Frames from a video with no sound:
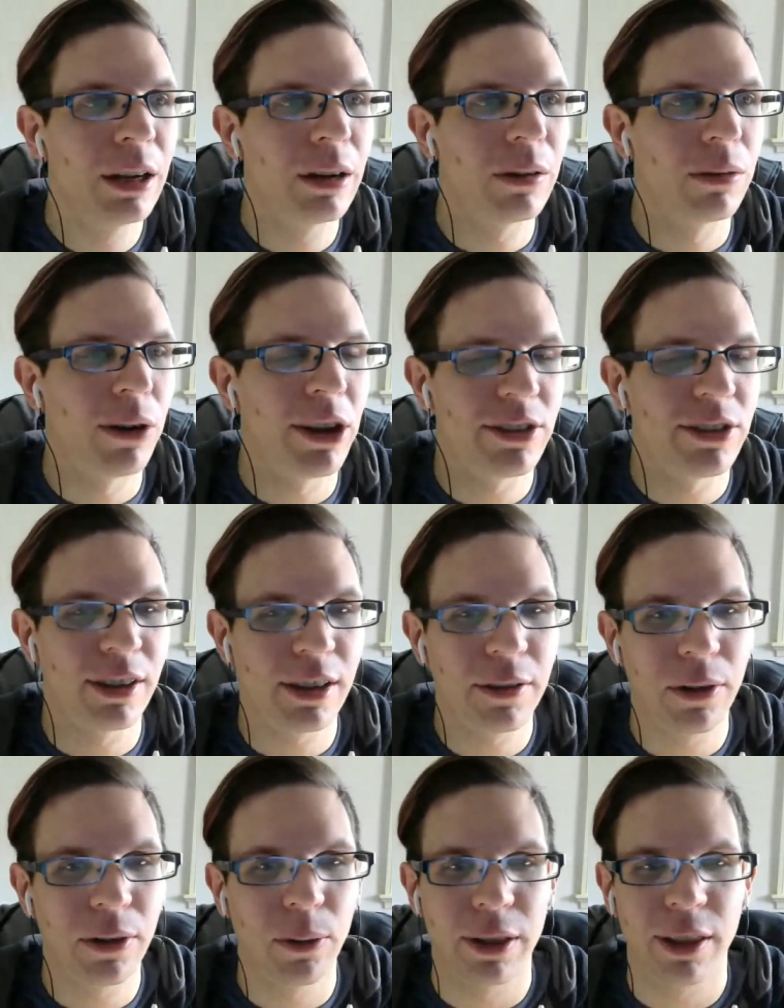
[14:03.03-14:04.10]
Resident
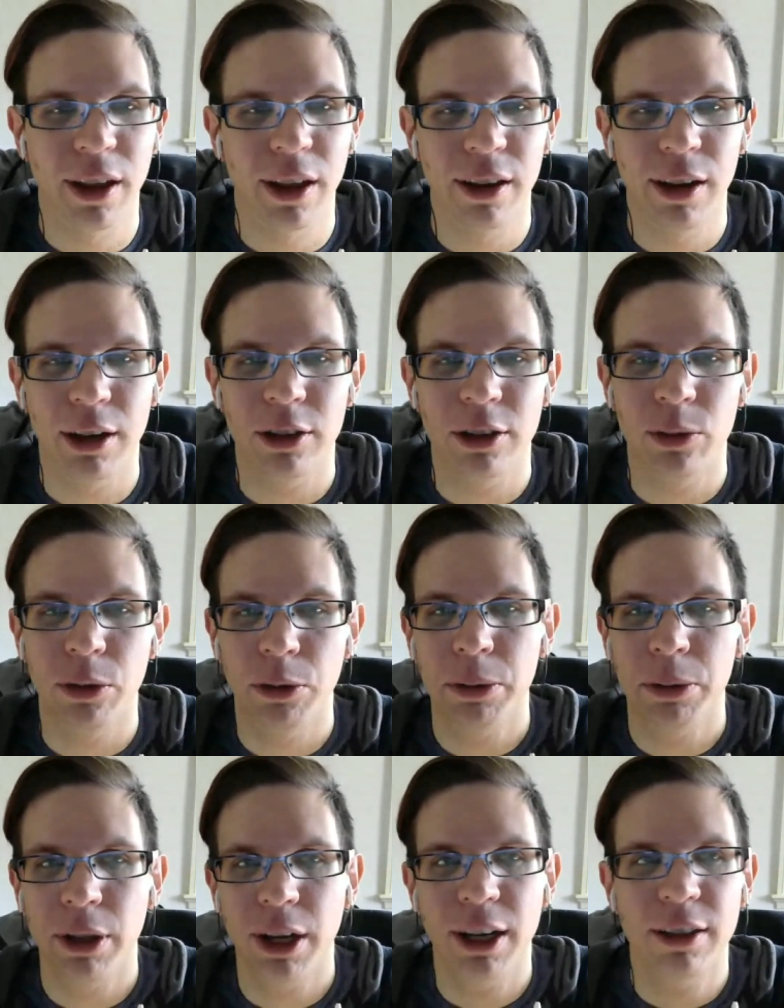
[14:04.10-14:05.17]
Evil with that night because we've been
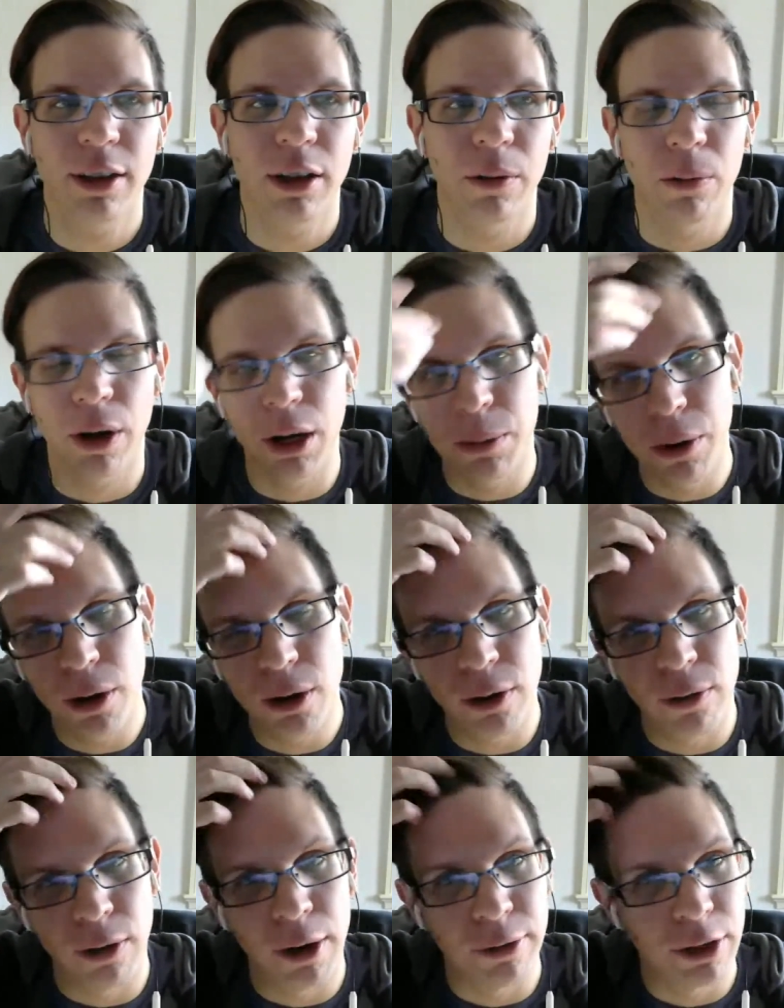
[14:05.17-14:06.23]
playing the raid mode
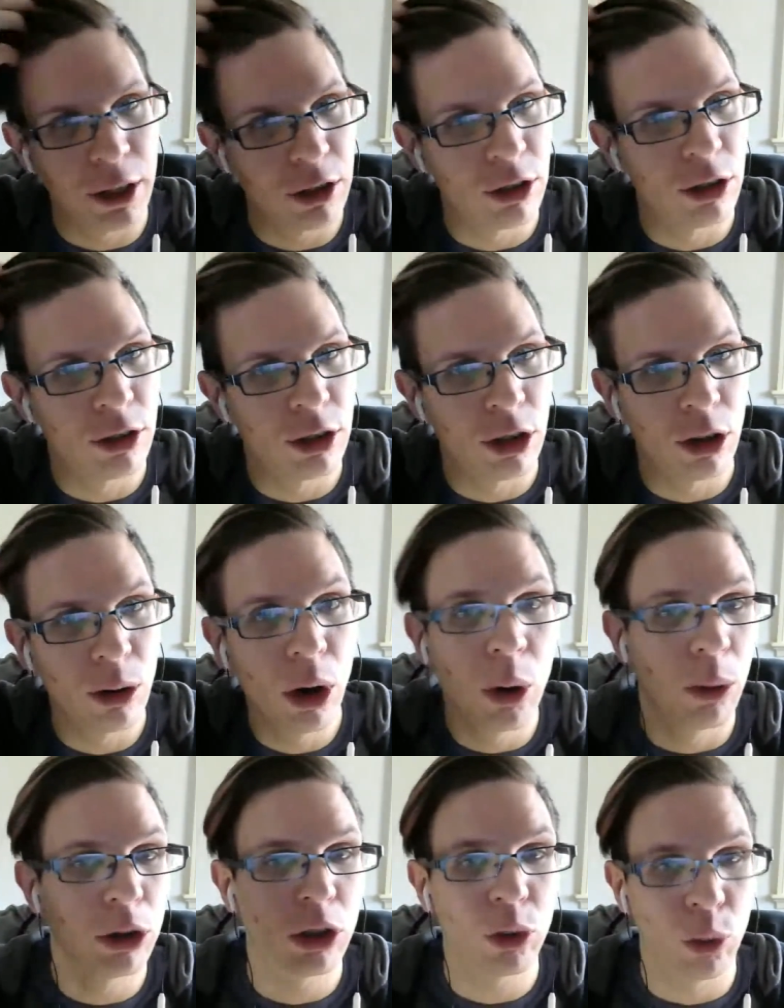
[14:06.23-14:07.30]
of Revelations 2,
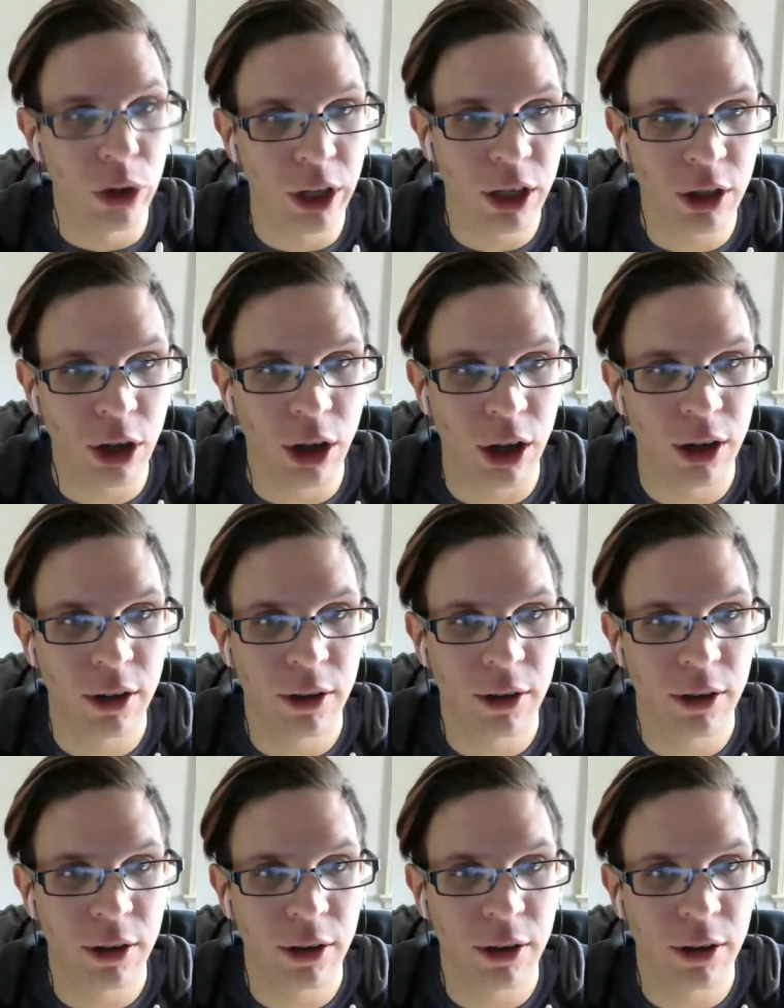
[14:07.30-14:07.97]
which is really good. Are you